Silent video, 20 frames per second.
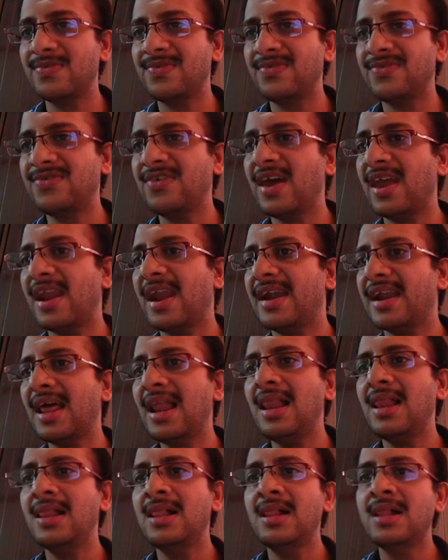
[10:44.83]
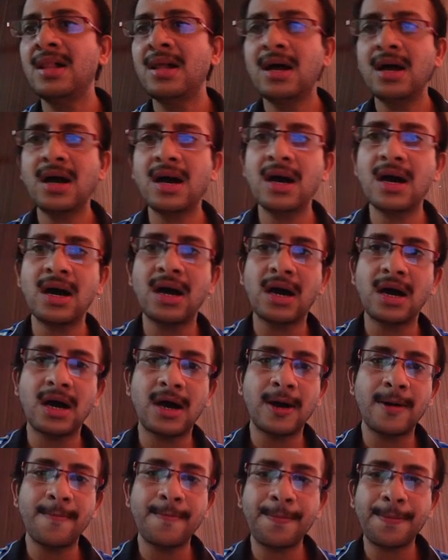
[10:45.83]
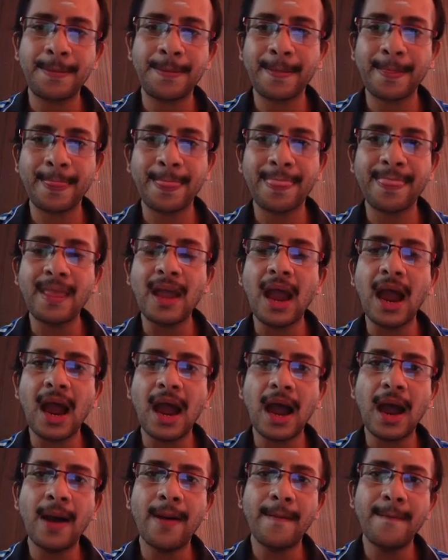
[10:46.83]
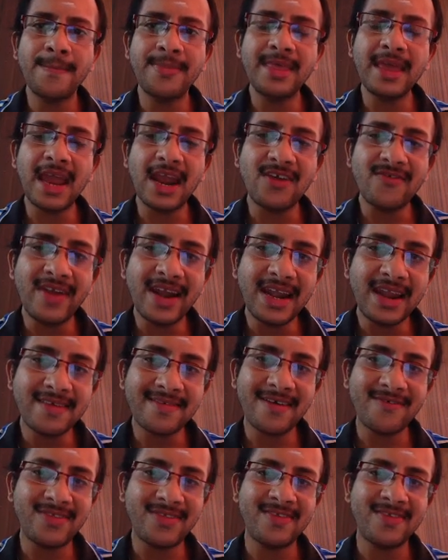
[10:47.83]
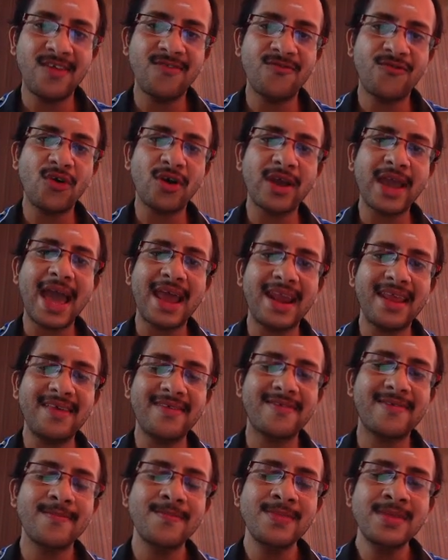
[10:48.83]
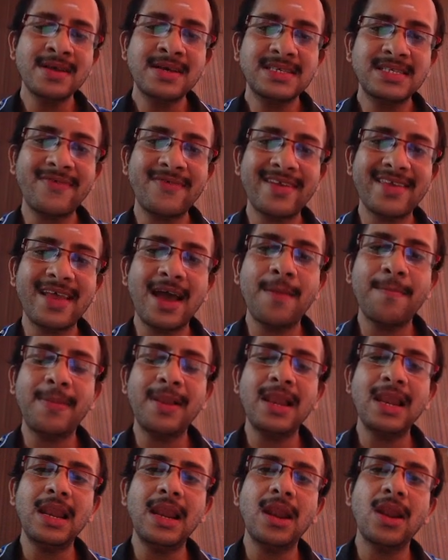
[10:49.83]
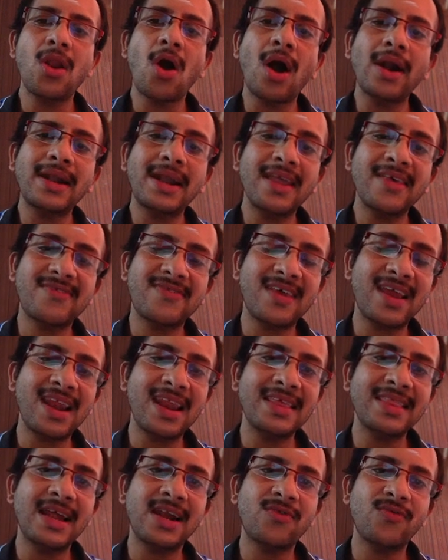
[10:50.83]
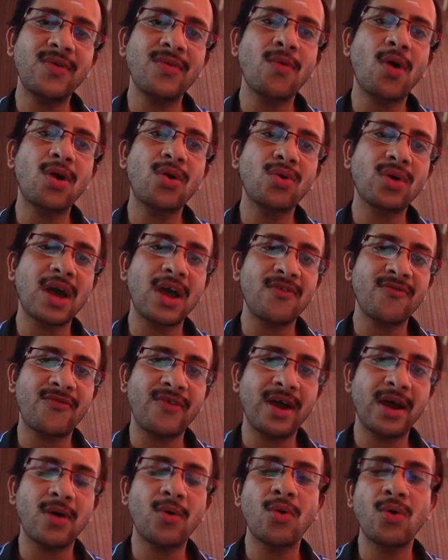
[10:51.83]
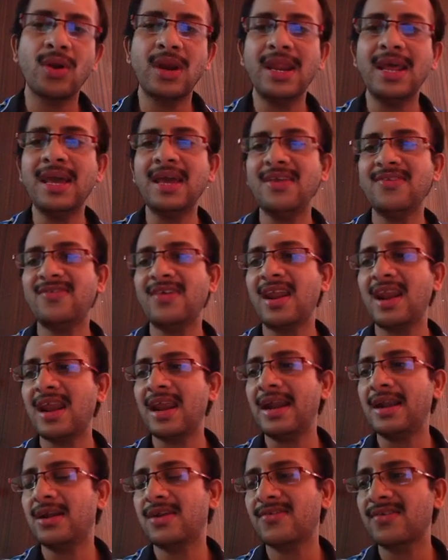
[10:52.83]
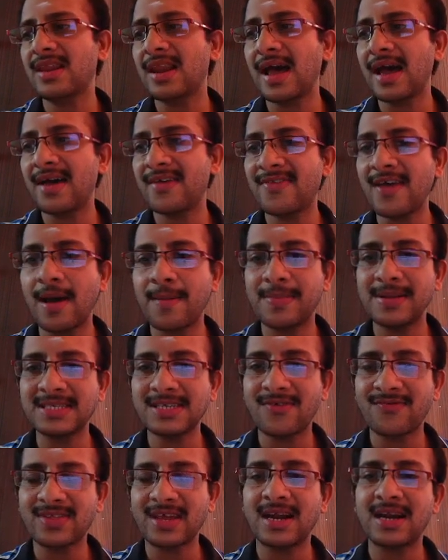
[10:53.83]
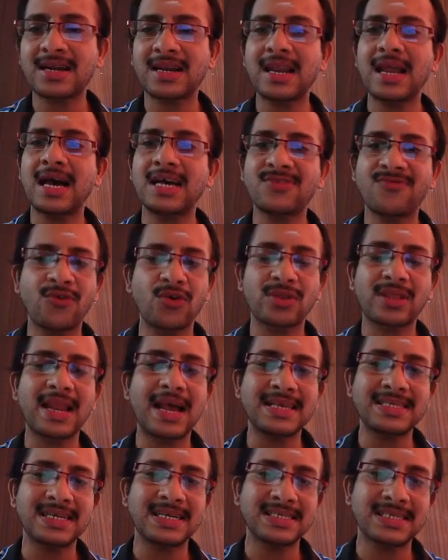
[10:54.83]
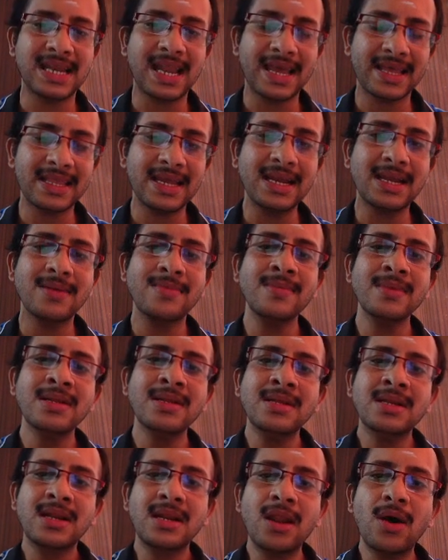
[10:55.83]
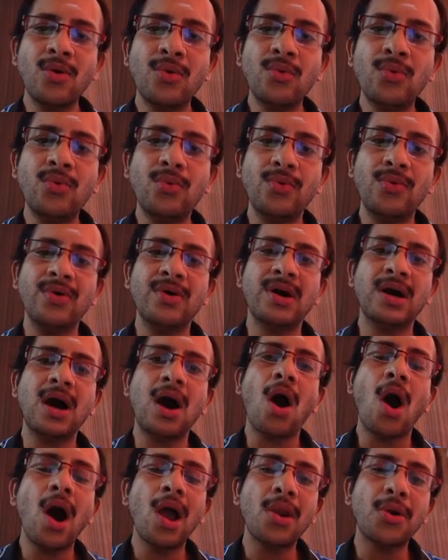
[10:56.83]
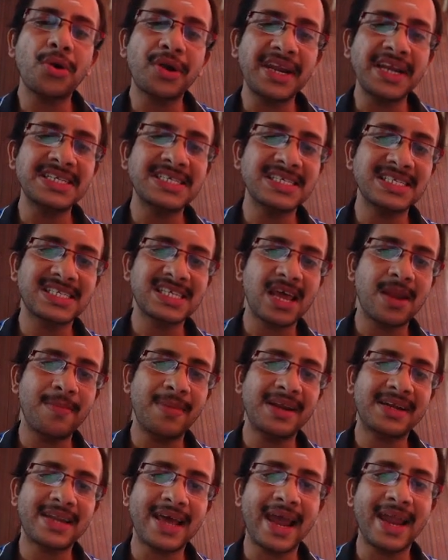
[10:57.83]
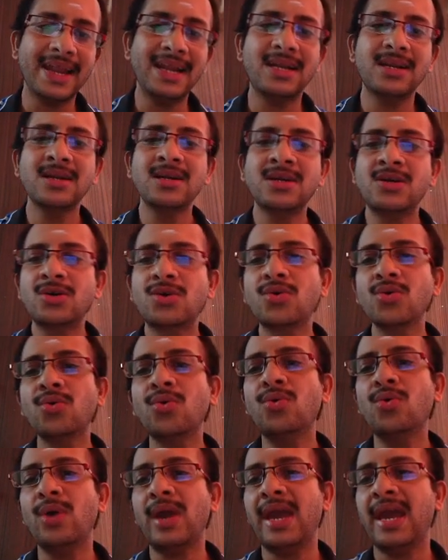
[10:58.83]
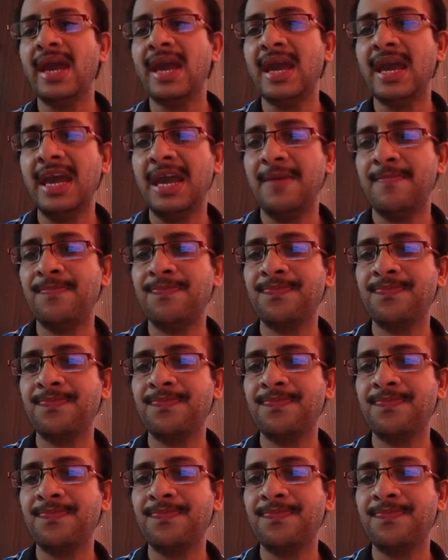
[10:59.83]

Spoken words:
Chen et al. The advantage of this info-GAN is, say for example, not necessarily that we want to only generate samples of third class, fourth class, and like that. Now all rotations can be tied to a